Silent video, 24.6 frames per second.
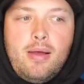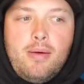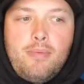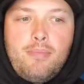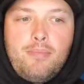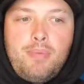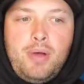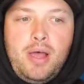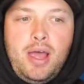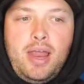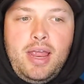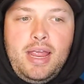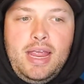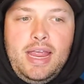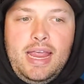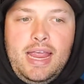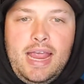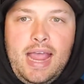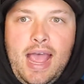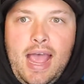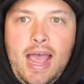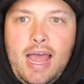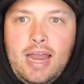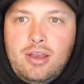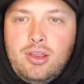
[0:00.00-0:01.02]
but he
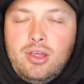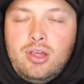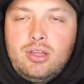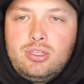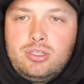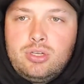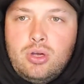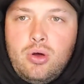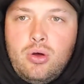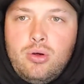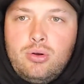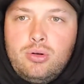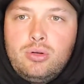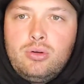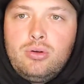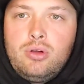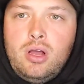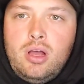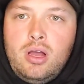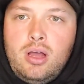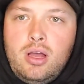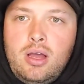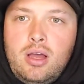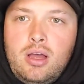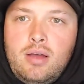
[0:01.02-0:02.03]
had a total
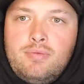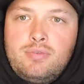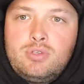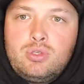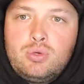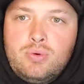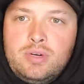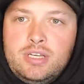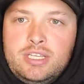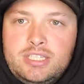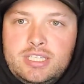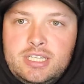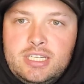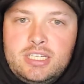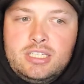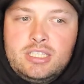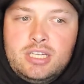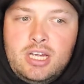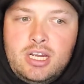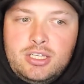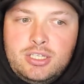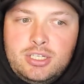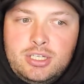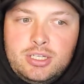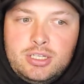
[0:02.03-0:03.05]
of 26
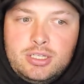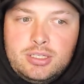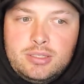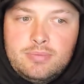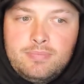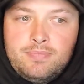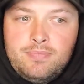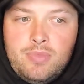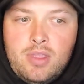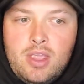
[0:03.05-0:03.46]
touches